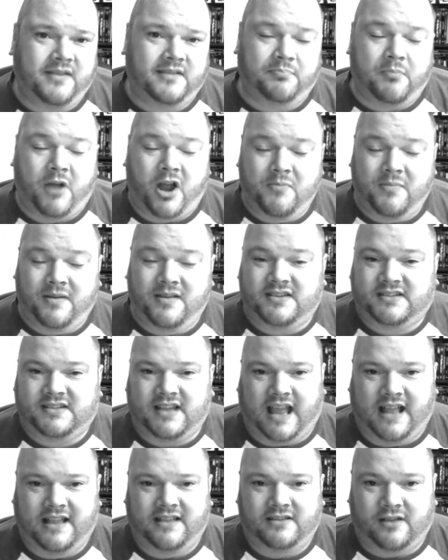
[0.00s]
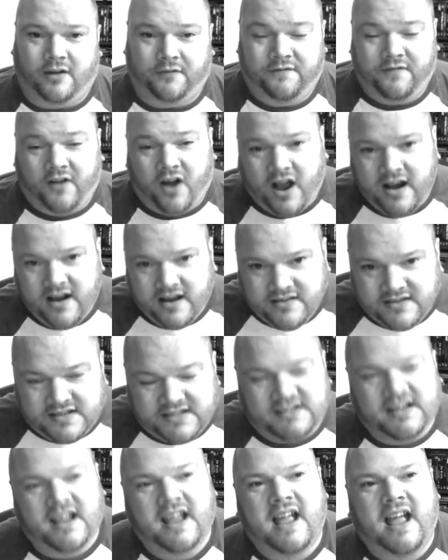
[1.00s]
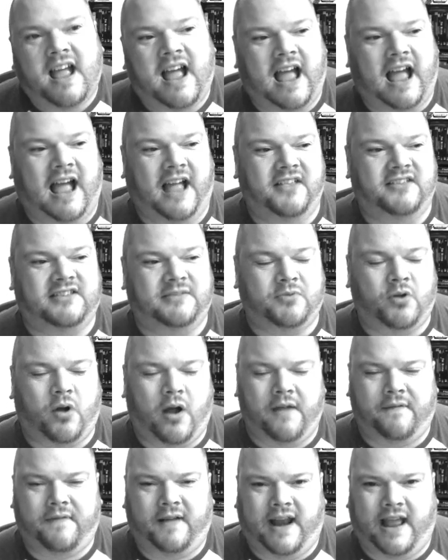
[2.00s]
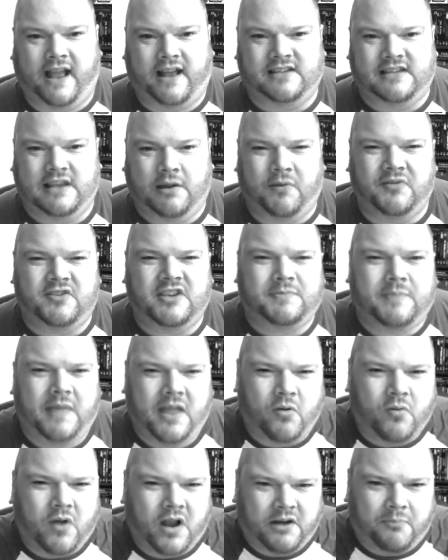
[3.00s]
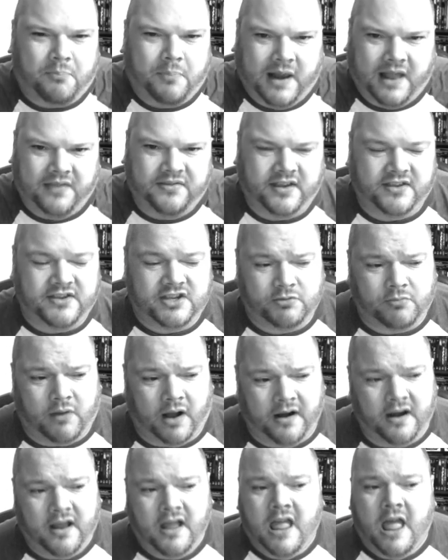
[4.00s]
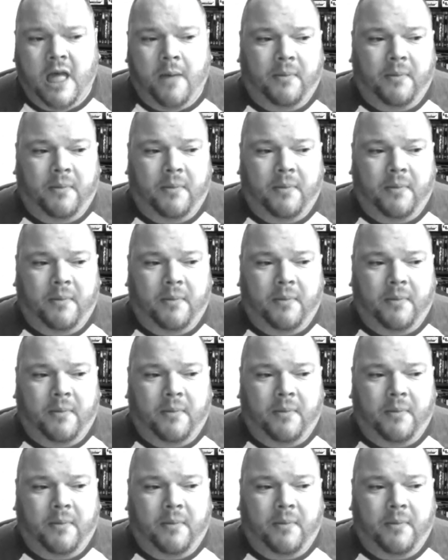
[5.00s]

moments and of violence and some quite fun action sequences, but they all kind of blend into one.